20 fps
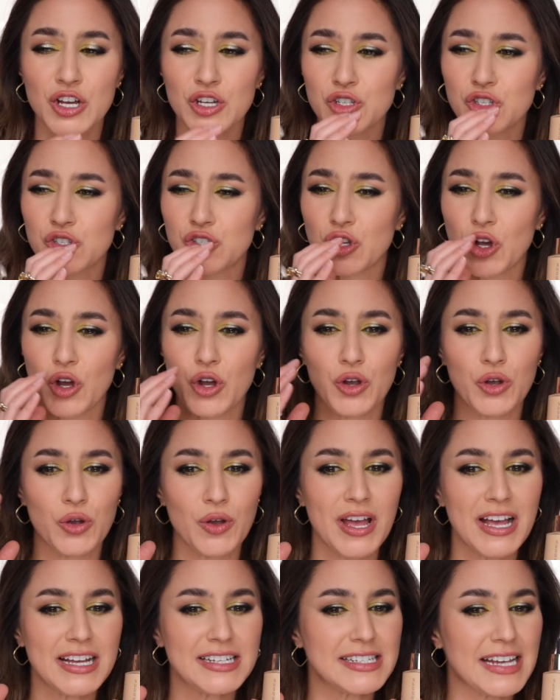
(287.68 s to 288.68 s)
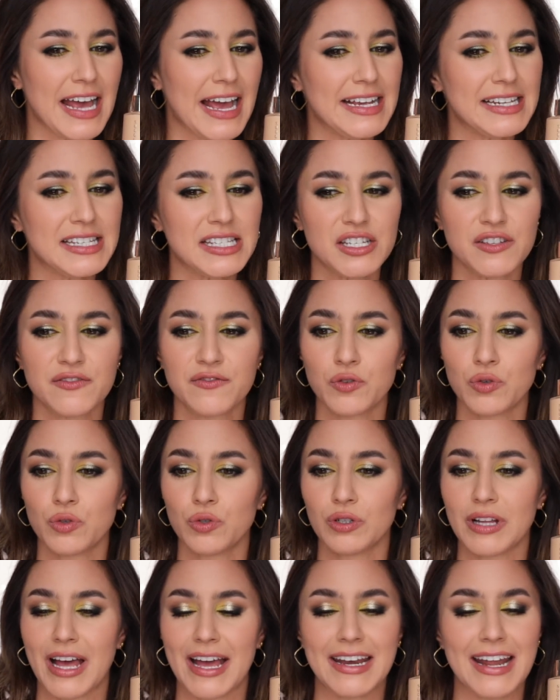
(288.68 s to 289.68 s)
so
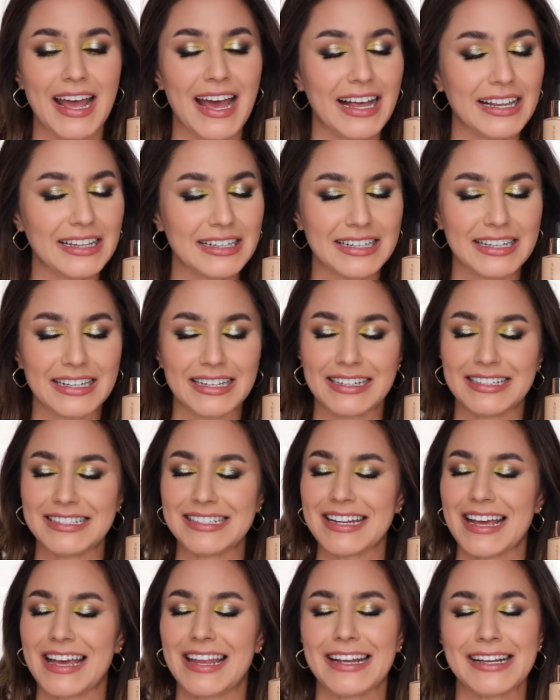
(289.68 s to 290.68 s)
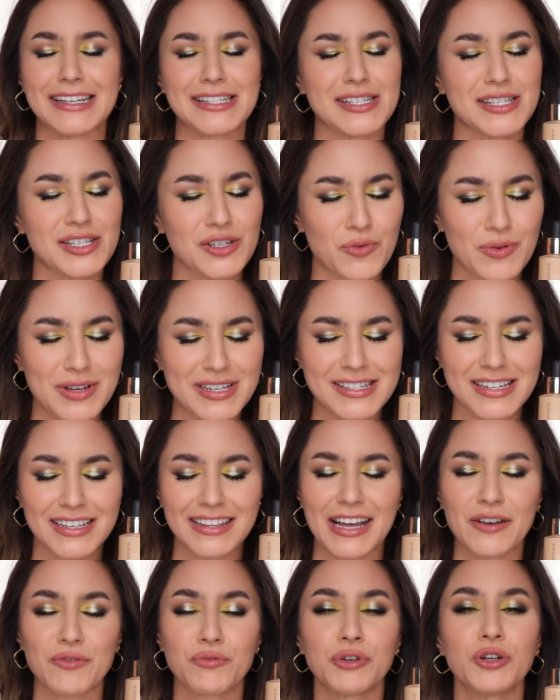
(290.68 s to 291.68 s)
tasteful and elegant and exquisite,
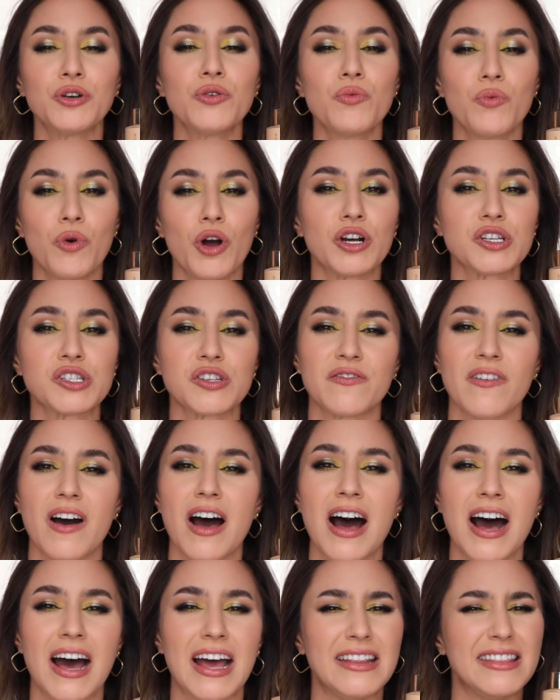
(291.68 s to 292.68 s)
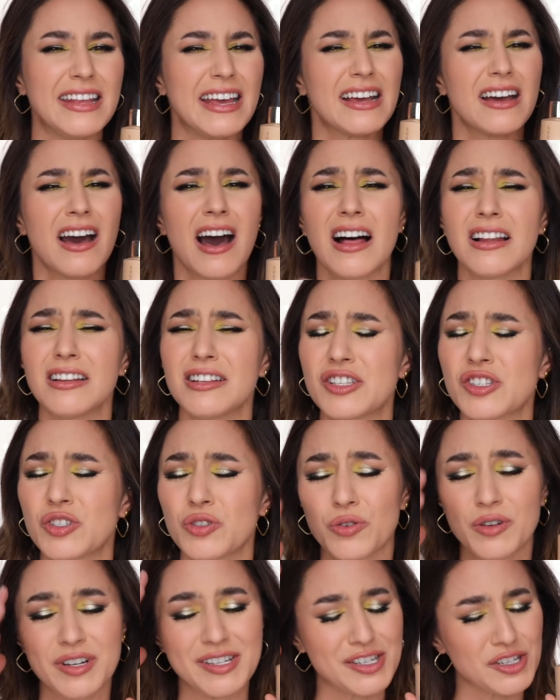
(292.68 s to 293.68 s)
like real works of art, and their color
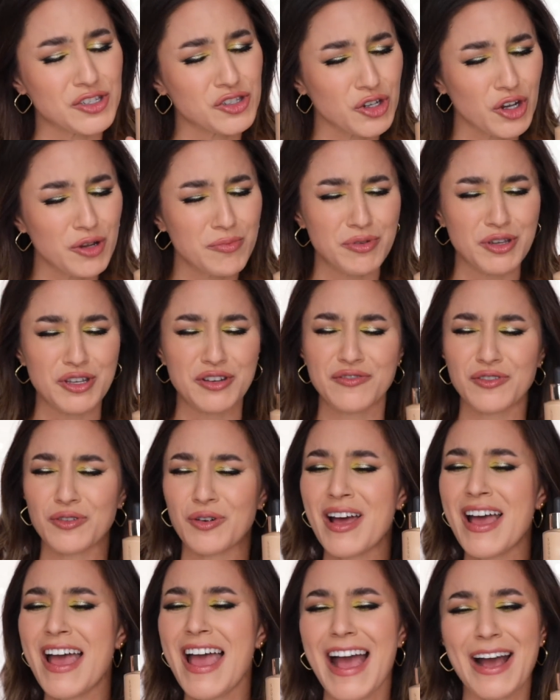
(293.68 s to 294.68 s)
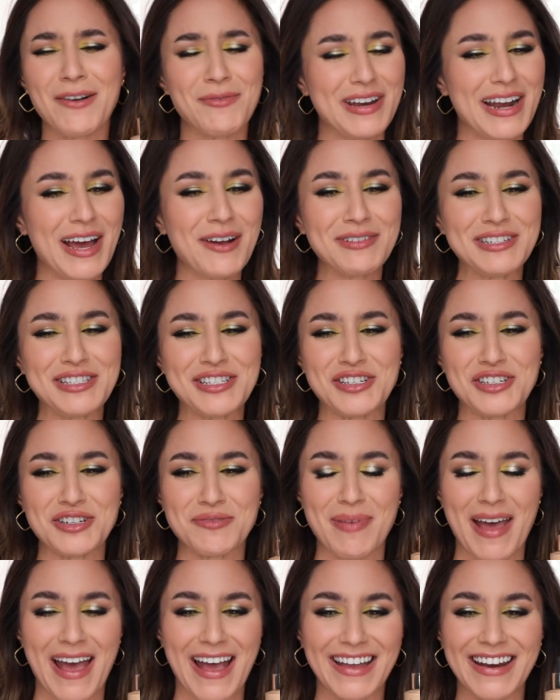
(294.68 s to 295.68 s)
stories are so beautiful. And when I went to
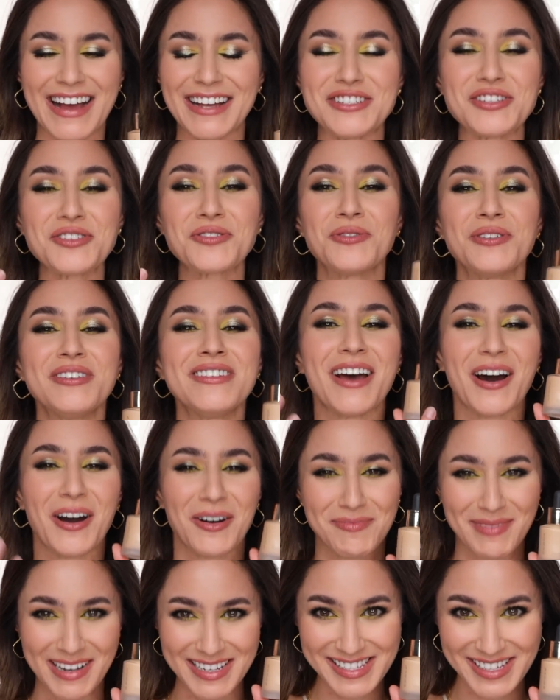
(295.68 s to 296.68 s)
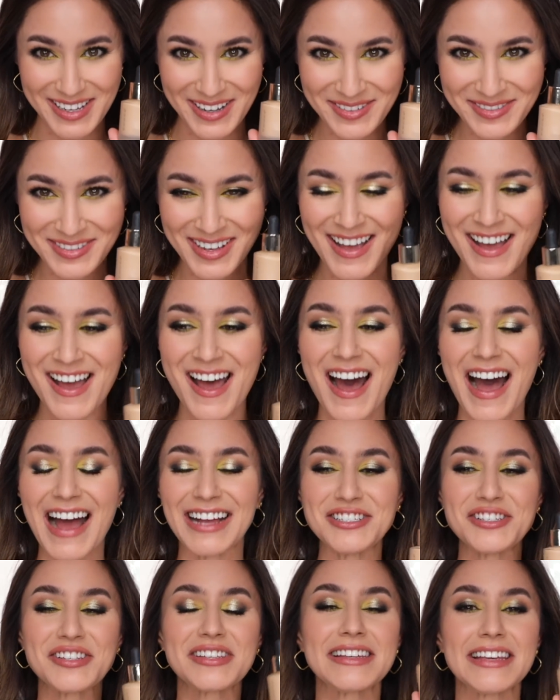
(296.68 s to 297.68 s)
Japan, I just couldn't help myself. I
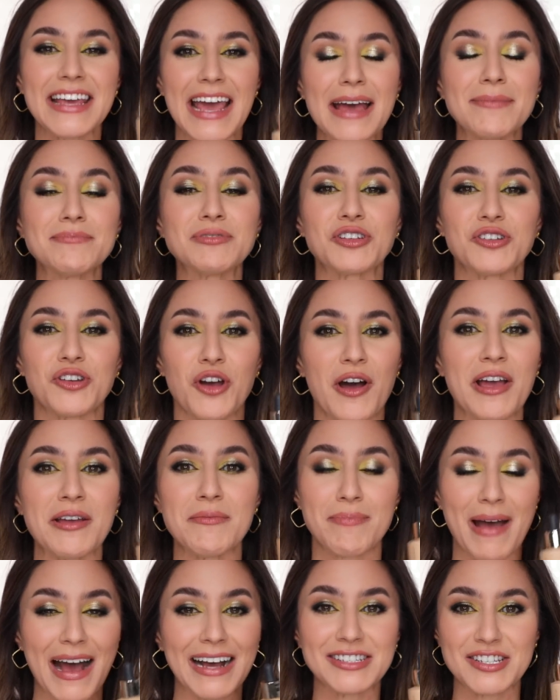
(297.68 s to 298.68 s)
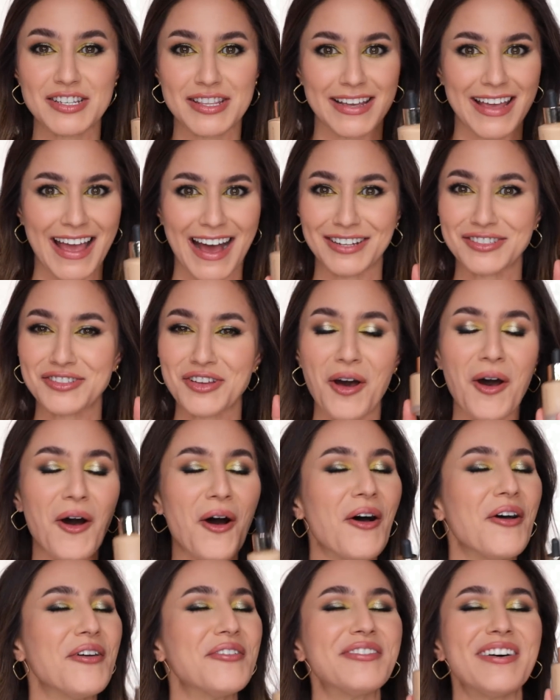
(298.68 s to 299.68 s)
just kept going back to the counter
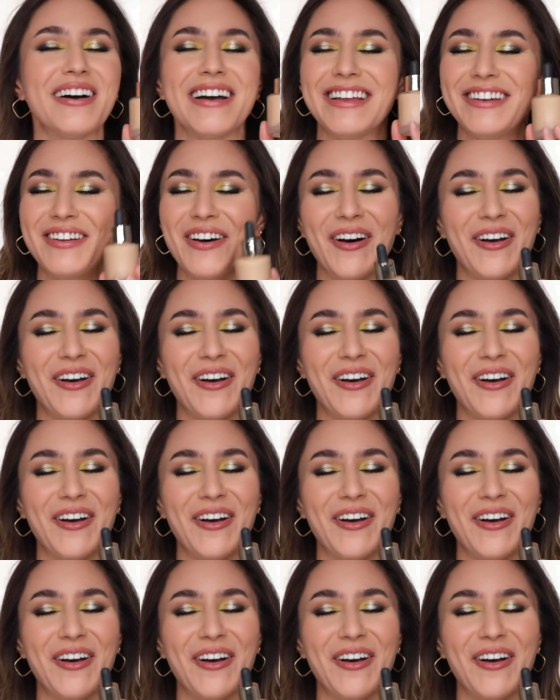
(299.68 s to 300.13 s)
over and